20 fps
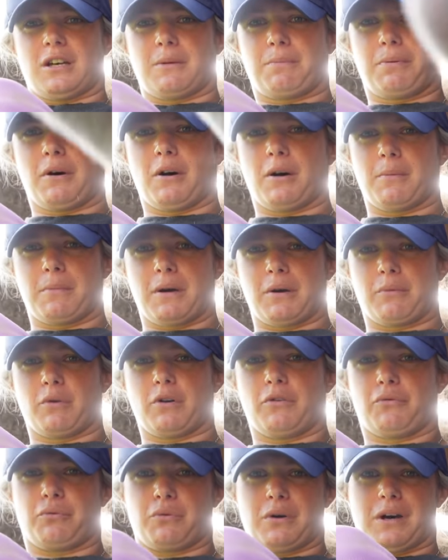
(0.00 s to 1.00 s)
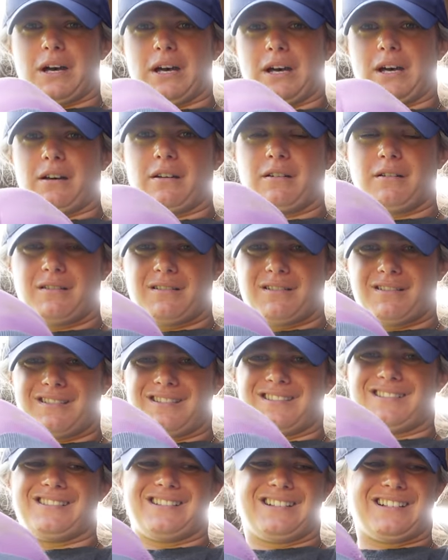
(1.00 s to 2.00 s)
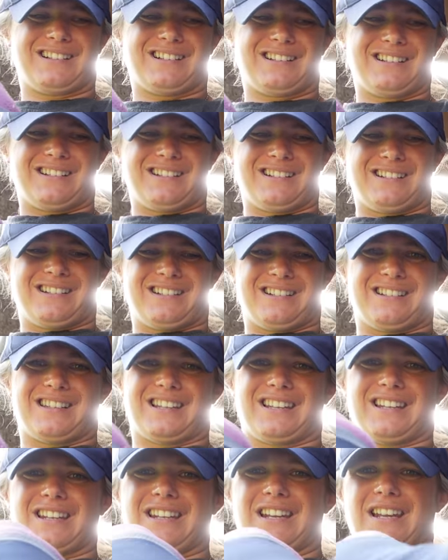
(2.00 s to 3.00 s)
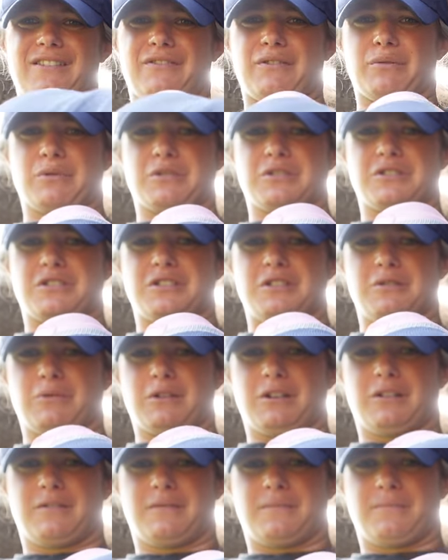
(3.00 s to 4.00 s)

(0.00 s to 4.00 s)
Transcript: I put on my Woofwear. I think the navy one is newer.